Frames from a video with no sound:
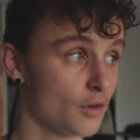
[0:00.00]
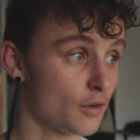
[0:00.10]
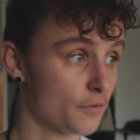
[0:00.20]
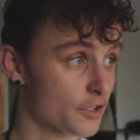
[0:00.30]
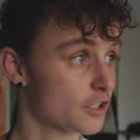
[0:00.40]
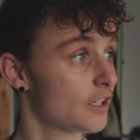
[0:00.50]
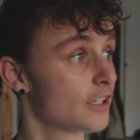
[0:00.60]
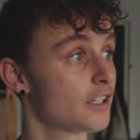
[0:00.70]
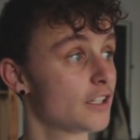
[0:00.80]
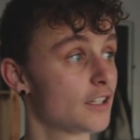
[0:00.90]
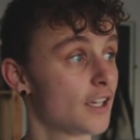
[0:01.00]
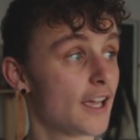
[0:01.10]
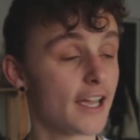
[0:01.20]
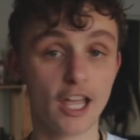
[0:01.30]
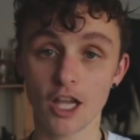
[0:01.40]
officially
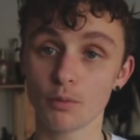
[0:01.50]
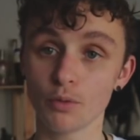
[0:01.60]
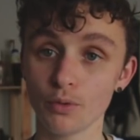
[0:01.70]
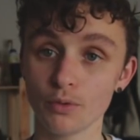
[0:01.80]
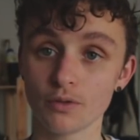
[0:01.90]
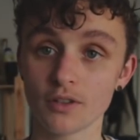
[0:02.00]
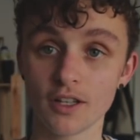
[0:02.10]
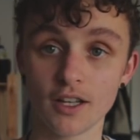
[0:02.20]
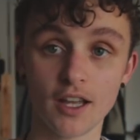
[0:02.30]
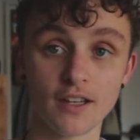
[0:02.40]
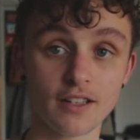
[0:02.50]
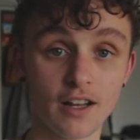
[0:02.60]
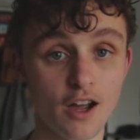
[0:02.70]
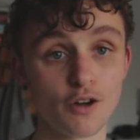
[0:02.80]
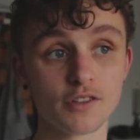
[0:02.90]
able and
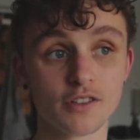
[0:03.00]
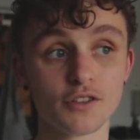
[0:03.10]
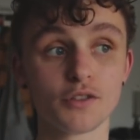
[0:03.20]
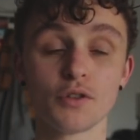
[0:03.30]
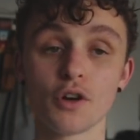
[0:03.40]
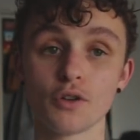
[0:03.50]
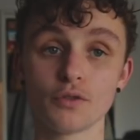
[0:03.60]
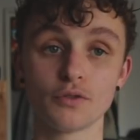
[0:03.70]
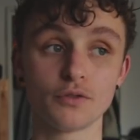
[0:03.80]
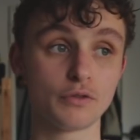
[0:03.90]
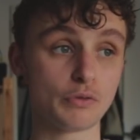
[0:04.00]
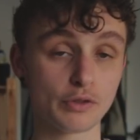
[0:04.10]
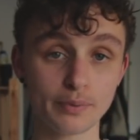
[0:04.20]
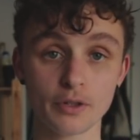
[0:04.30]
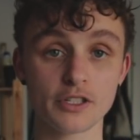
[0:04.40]
allowed to go do
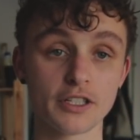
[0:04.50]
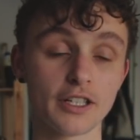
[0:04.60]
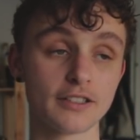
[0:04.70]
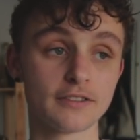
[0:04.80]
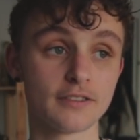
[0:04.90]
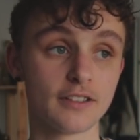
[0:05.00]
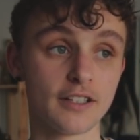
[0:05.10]
sports again.